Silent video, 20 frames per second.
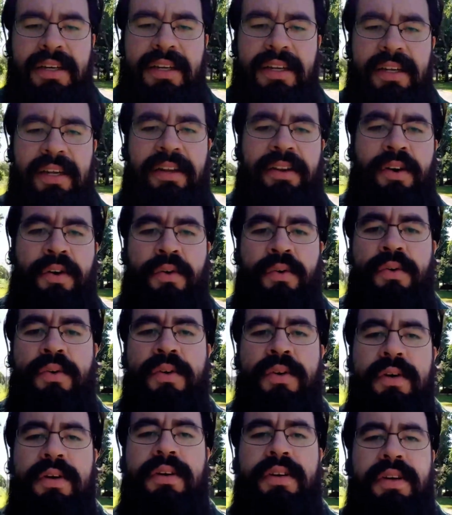you
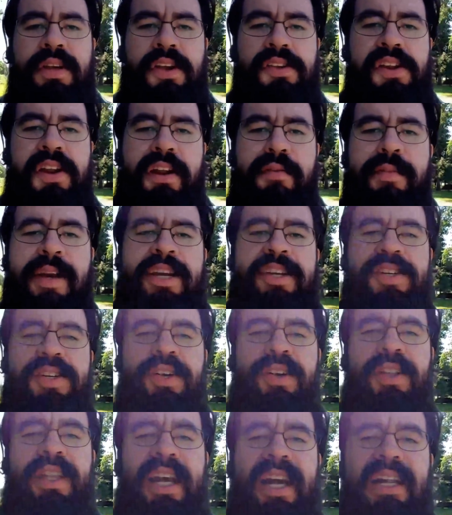need to make
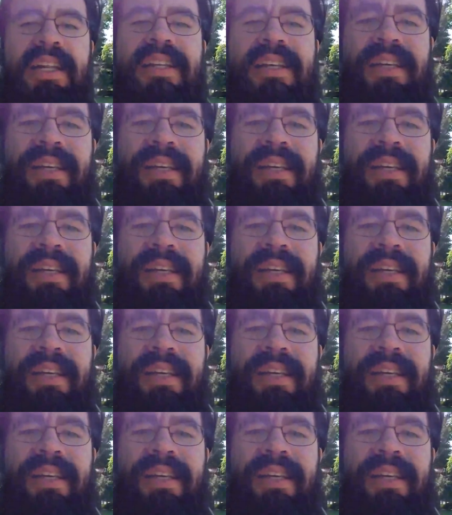sure that